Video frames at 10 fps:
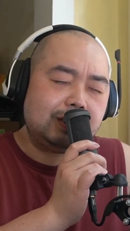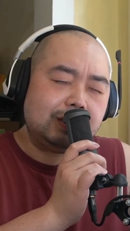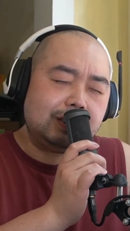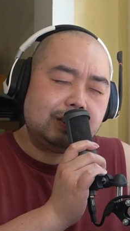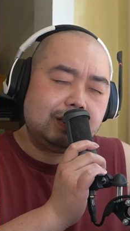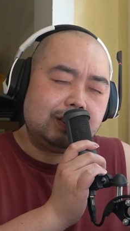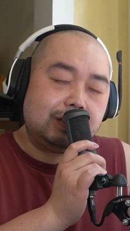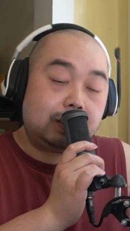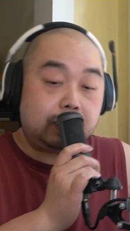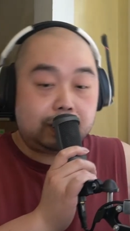
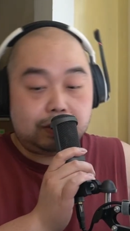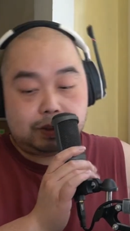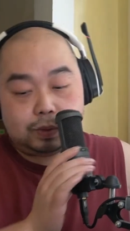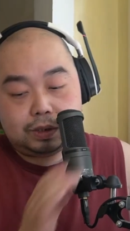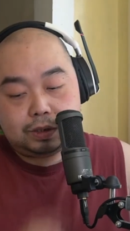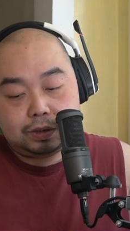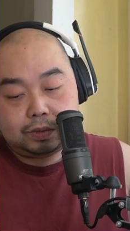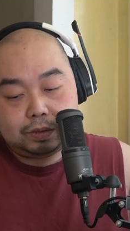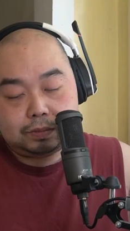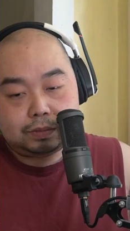So let's do this. 1, 2,
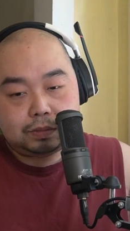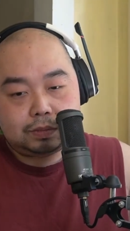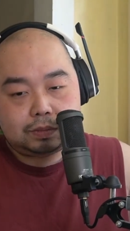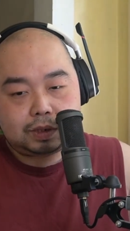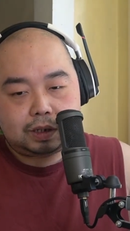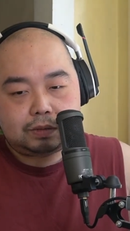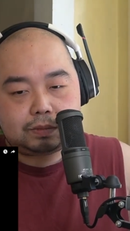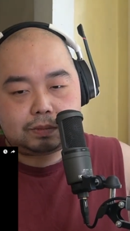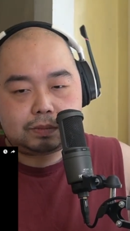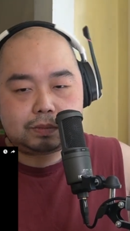3, go.